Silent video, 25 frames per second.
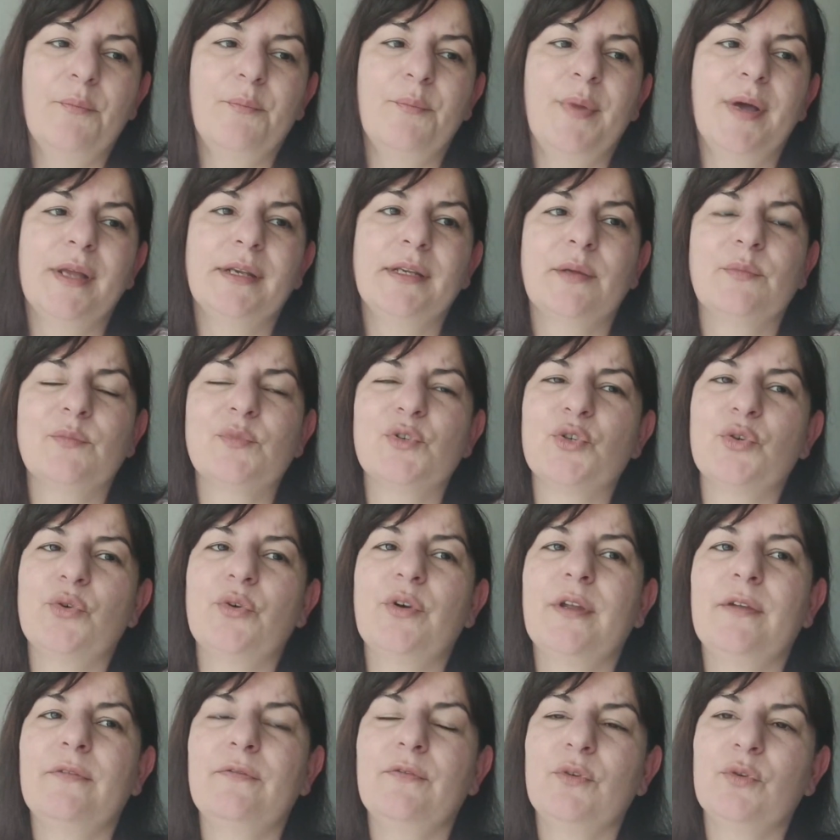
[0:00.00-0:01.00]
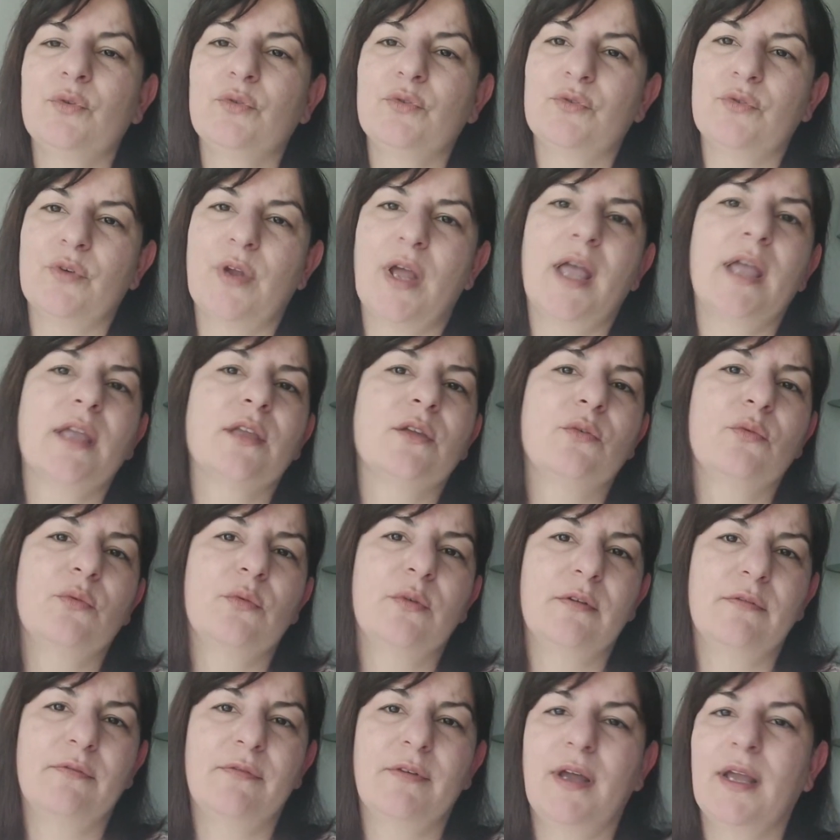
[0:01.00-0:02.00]
but I'm sure if you try you
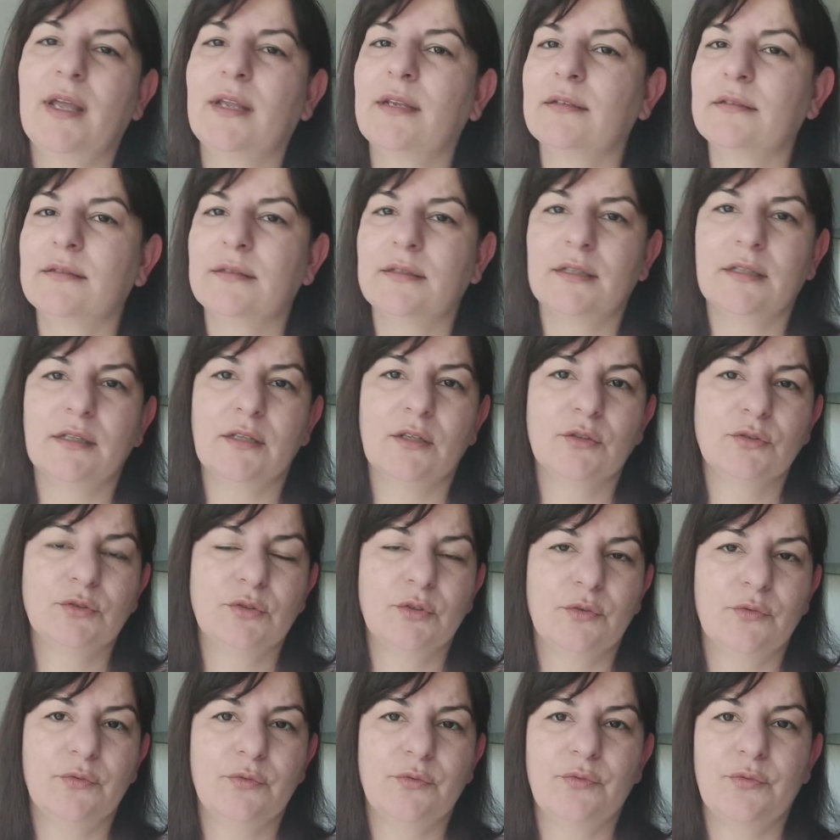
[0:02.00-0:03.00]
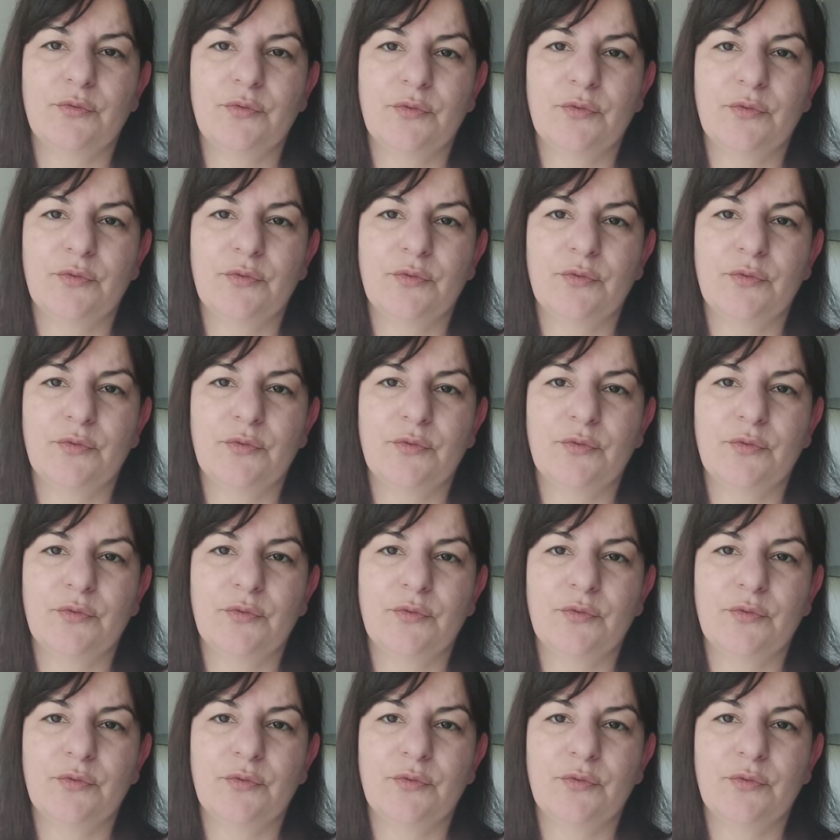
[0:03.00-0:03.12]
will find a lot of